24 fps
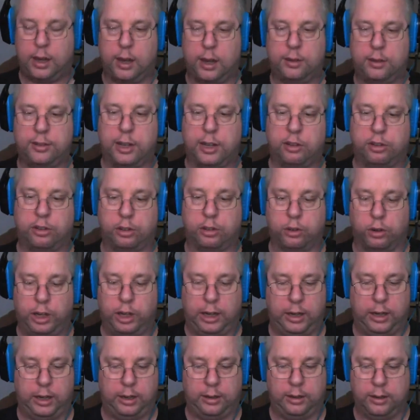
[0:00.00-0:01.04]
Touch
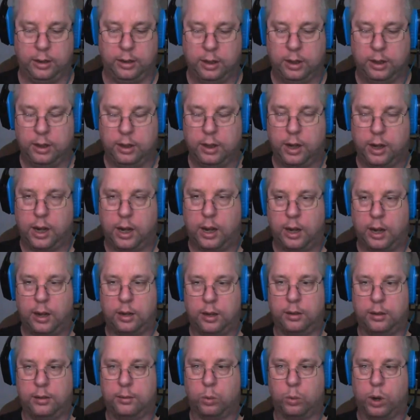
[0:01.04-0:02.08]
screen
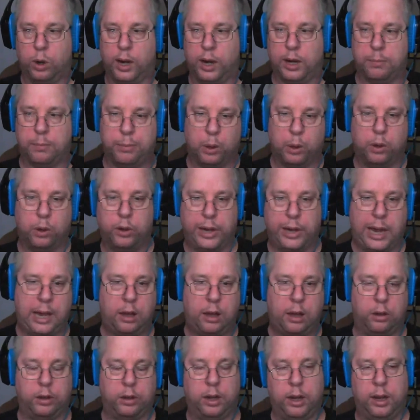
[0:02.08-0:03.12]
where I could pull it
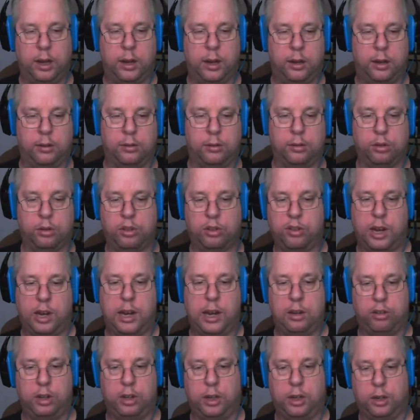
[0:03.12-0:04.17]
out and
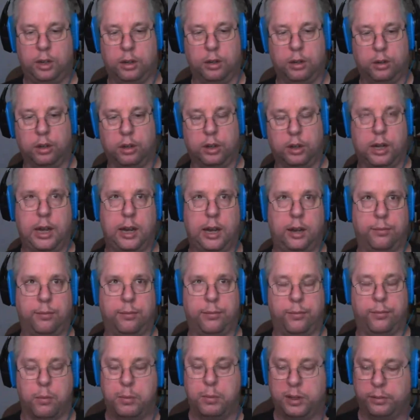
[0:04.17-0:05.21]
change it and look at it
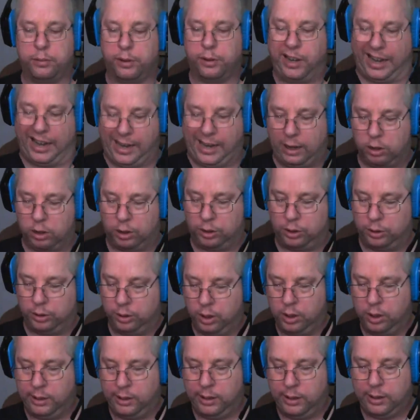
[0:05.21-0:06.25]
from a different angle.
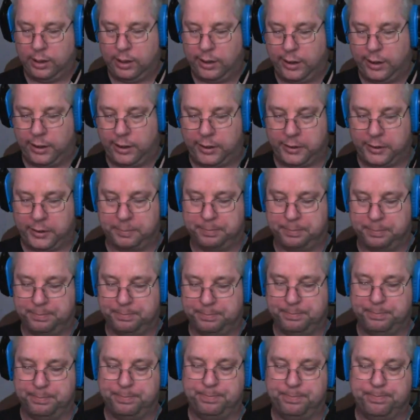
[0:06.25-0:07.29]

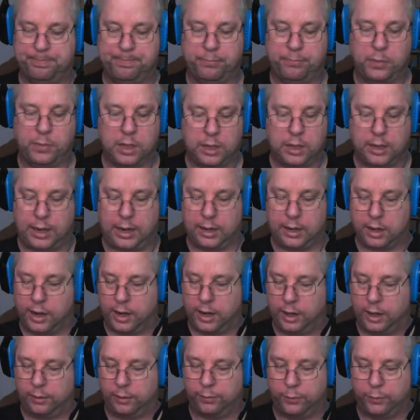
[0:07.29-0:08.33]
I
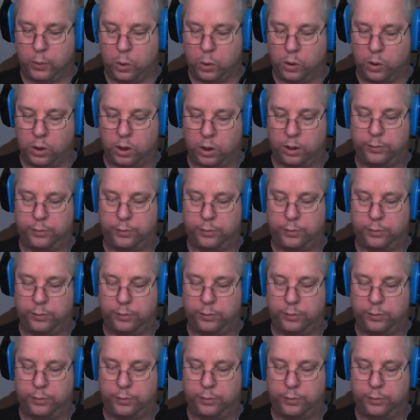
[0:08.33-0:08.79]
got it for